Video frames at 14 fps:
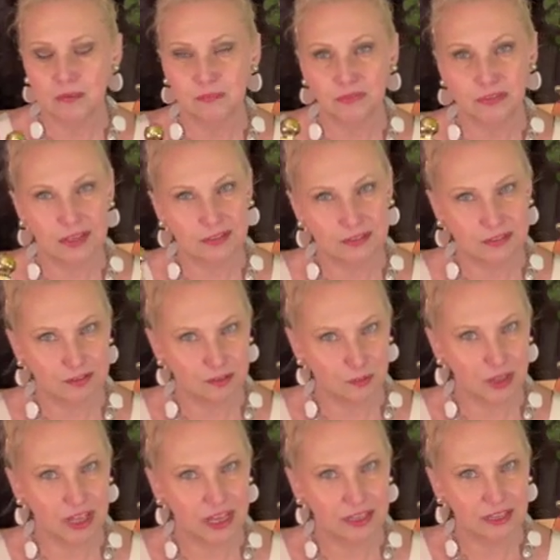things that smell
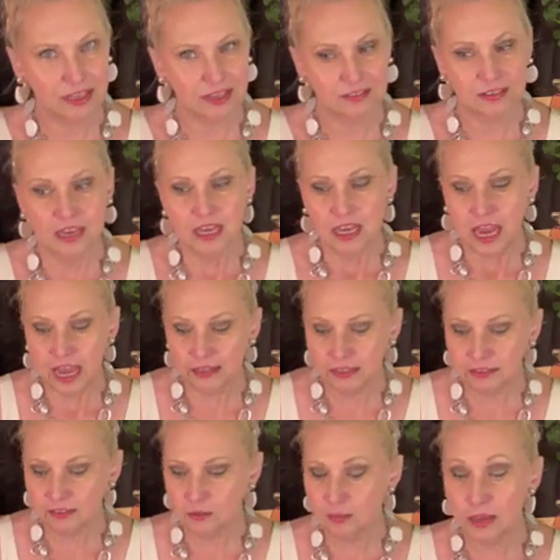like this. And
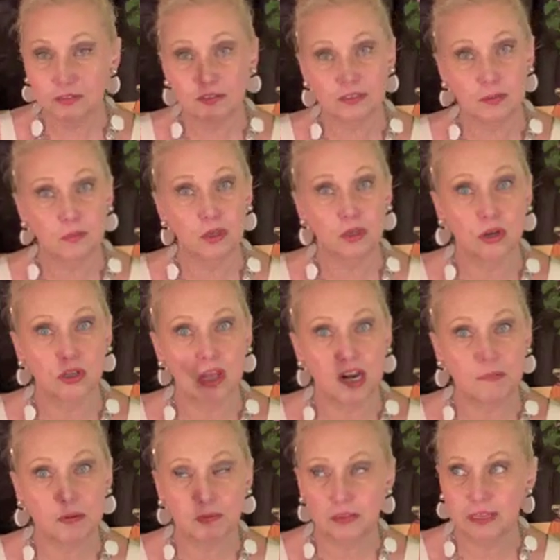this smells similar. A lot of
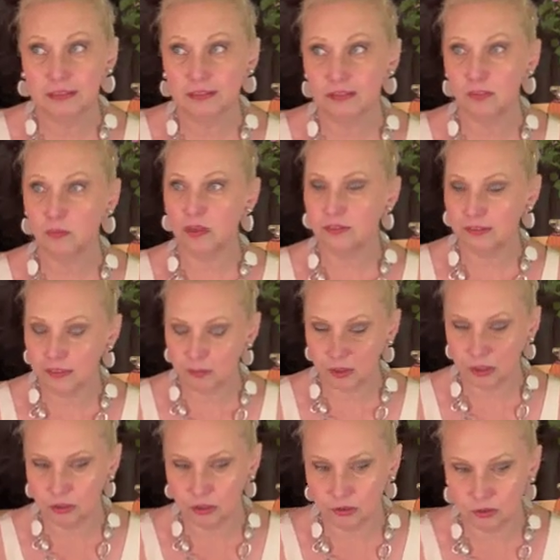people think this smells similar
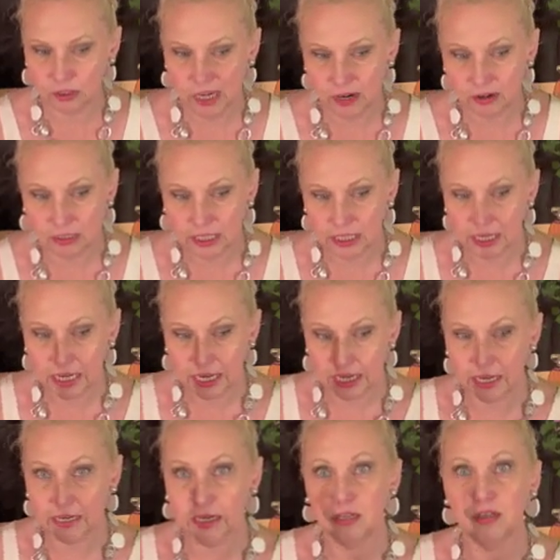to Carolina
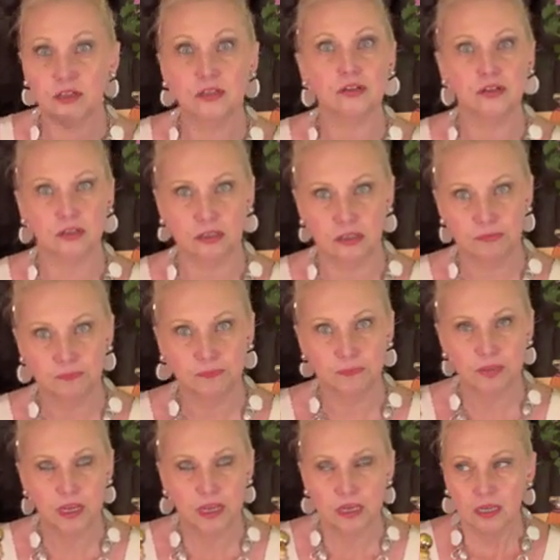Herrera Good Girl.
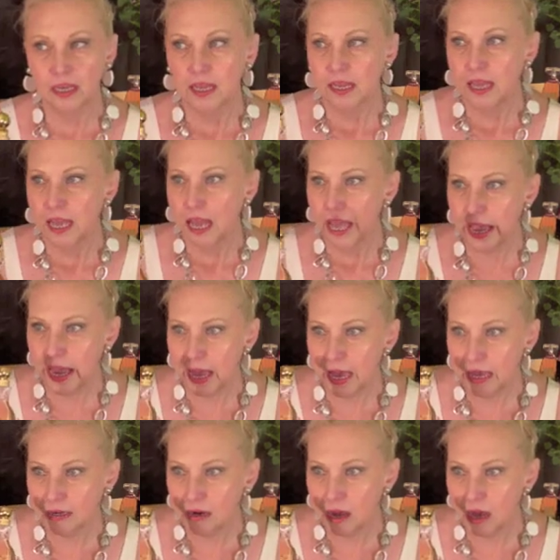
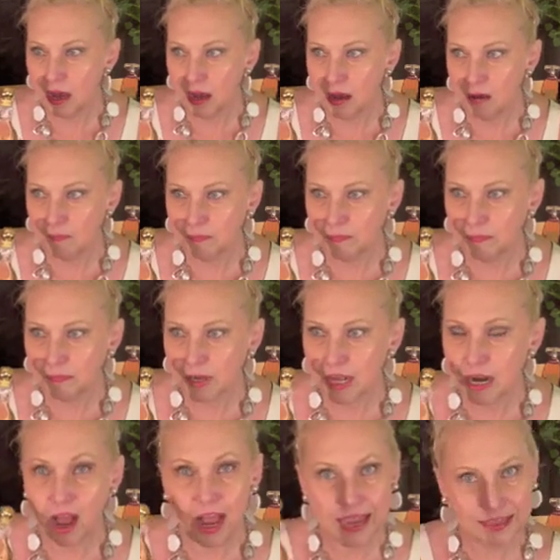And
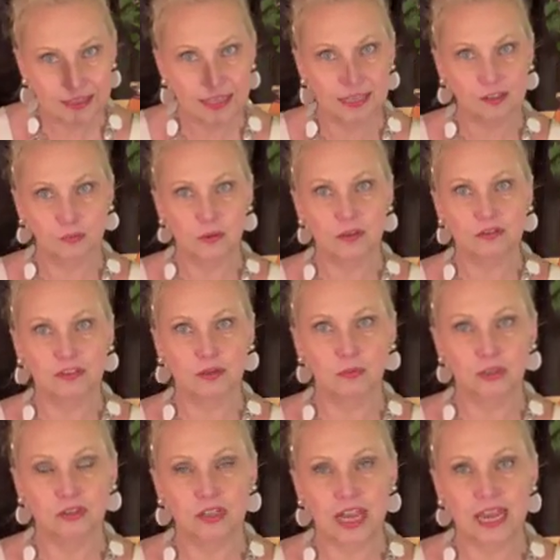I think it smells similar
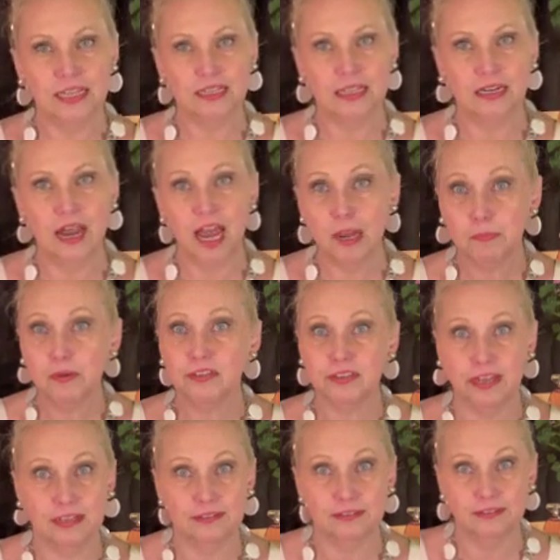to Alien
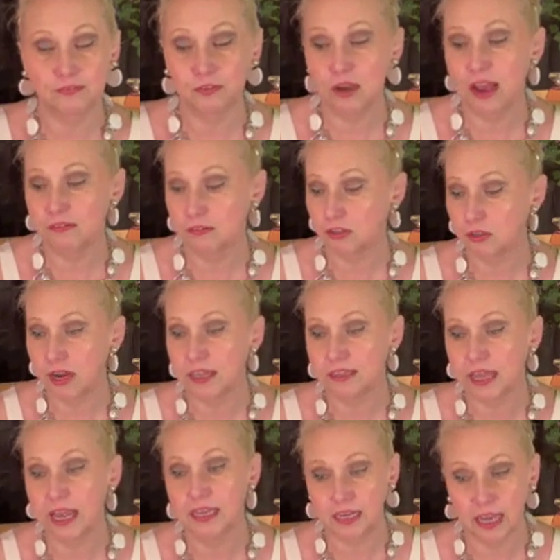Hypersense, if you haven't tried
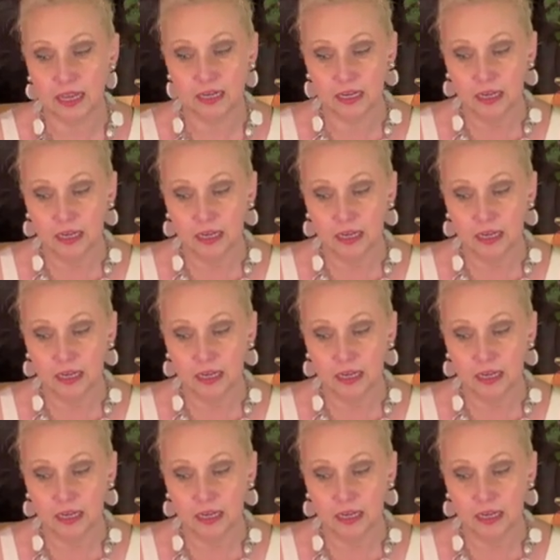that yet.